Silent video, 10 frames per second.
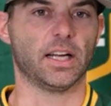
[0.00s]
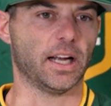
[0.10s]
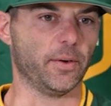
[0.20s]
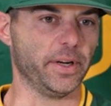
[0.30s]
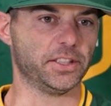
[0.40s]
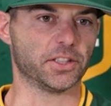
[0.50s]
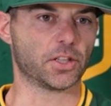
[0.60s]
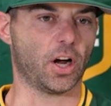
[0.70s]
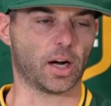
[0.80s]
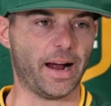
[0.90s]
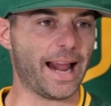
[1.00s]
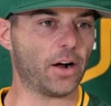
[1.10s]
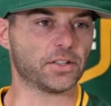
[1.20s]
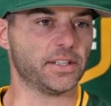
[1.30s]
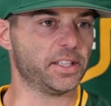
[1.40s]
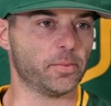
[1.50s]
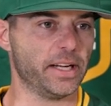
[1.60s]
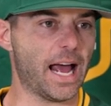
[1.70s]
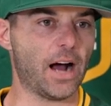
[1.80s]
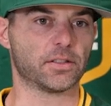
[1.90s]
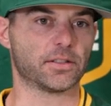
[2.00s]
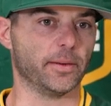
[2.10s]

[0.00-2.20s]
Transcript: And we just talk about outs need to be outs.